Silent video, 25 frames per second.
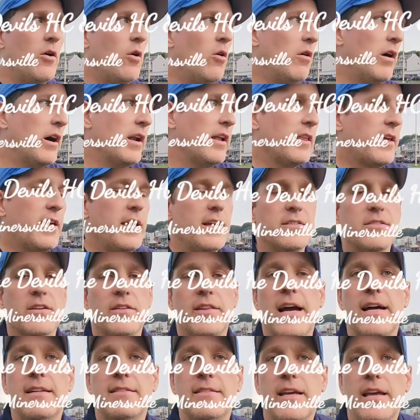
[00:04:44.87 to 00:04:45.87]
I, I, know a lot of the
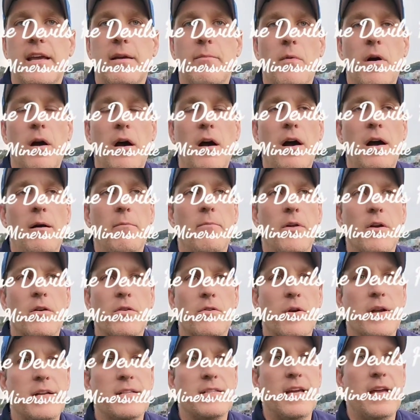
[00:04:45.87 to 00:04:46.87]
kids on that team. Um,
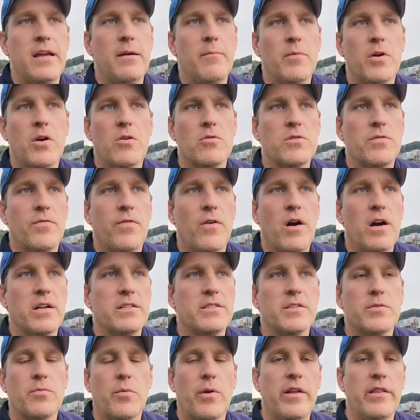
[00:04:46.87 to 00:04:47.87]
they're a great team. Coach
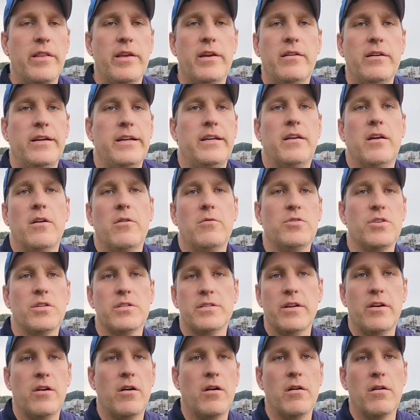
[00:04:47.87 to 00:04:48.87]
France is one of the elite
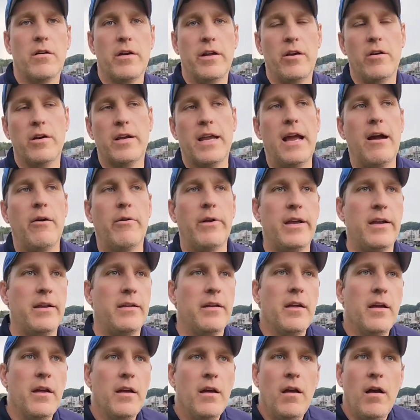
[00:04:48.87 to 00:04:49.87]
coaches in our in our
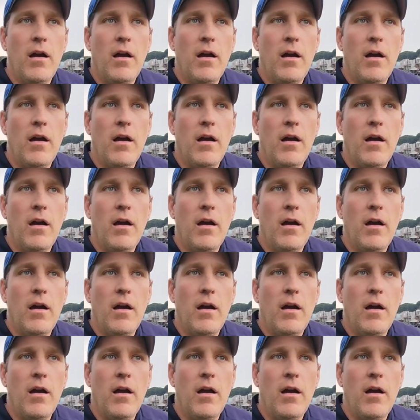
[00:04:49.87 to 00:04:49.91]
county.